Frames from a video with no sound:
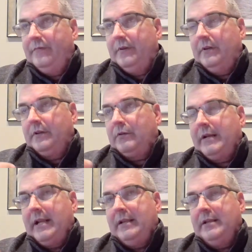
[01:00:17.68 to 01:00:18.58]
uh,
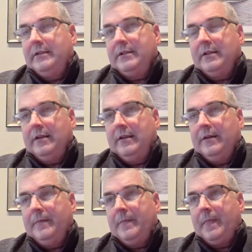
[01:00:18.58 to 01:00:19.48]
created
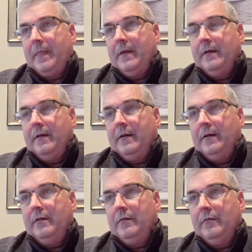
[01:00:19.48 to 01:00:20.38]
um,
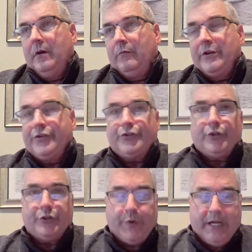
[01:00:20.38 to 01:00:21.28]
uh, a
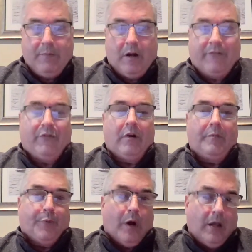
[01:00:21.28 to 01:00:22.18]
registered trademark for our
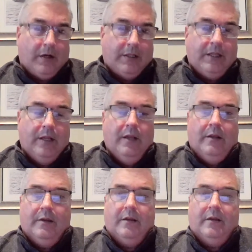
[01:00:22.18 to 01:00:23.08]
product,
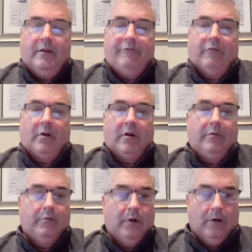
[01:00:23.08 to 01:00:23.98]
uh,
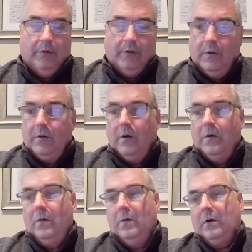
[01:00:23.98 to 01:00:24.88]
for our, our
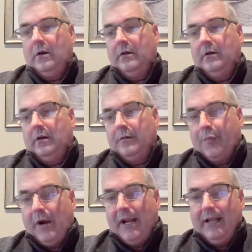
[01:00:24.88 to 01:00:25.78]
logo, our, our
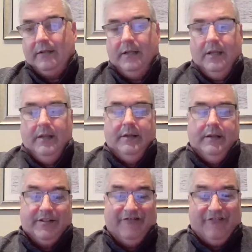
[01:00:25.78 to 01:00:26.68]
brand
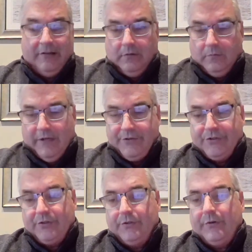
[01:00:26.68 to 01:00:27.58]
is a federal
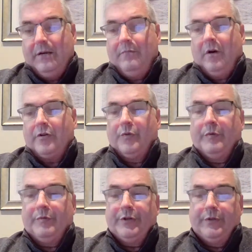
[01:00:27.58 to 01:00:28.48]
registered trademark. So we
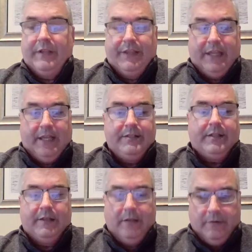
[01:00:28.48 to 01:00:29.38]
were doing things
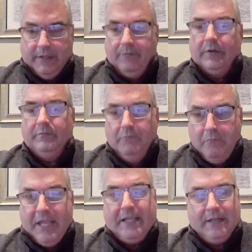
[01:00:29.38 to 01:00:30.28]
that you know that were
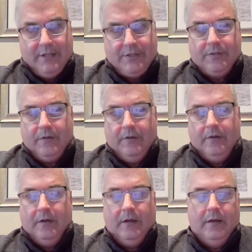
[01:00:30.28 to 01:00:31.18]
making us
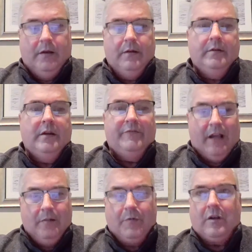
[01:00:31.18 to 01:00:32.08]
uh, a
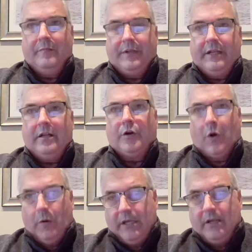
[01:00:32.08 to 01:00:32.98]
viable company, a
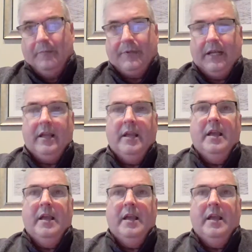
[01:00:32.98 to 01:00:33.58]
growing company,